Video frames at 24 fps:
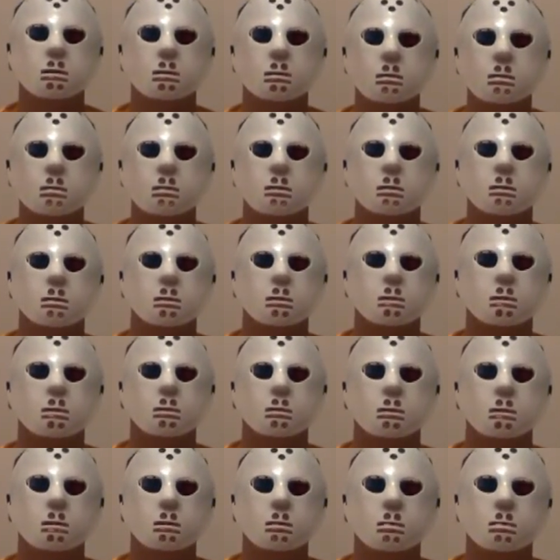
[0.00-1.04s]
almost to the
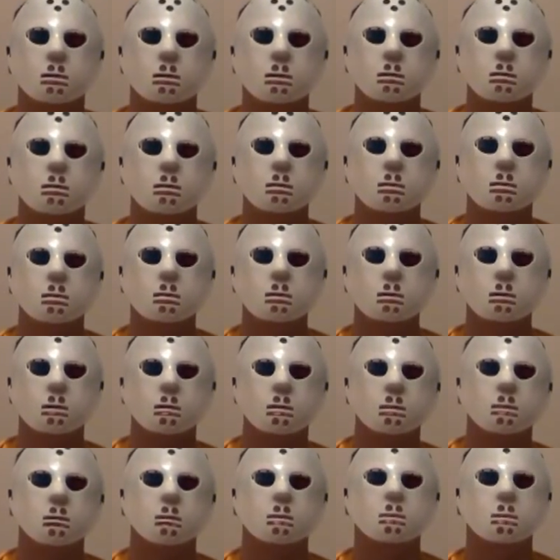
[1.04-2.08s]
point where I started to
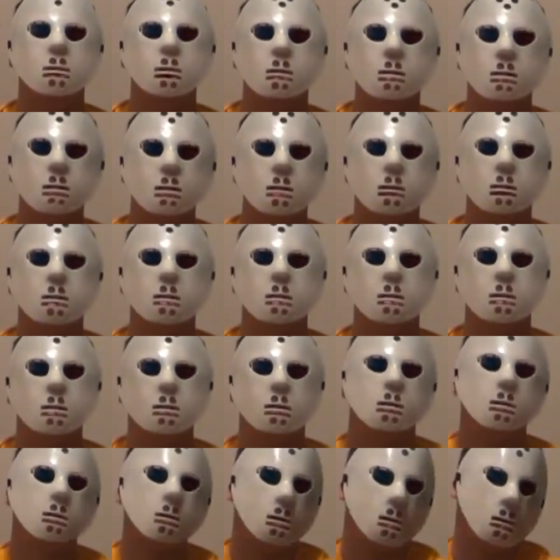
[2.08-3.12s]
look at my watch, not
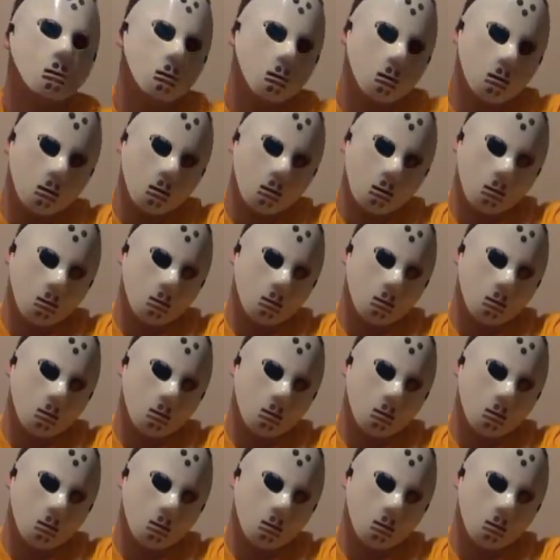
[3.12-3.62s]
in, okay,